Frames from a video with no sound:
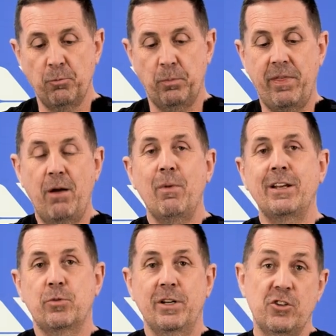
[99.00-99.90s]
We then
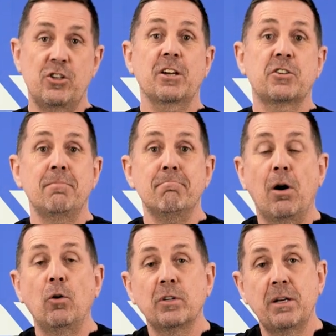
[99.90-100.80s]
went to injection
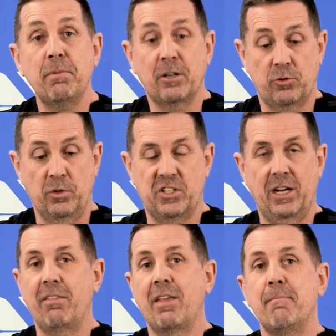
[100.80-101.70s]
molding because we're
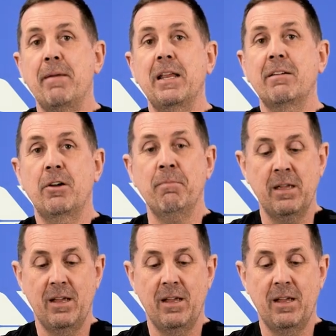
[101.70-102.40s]
selling that many of them,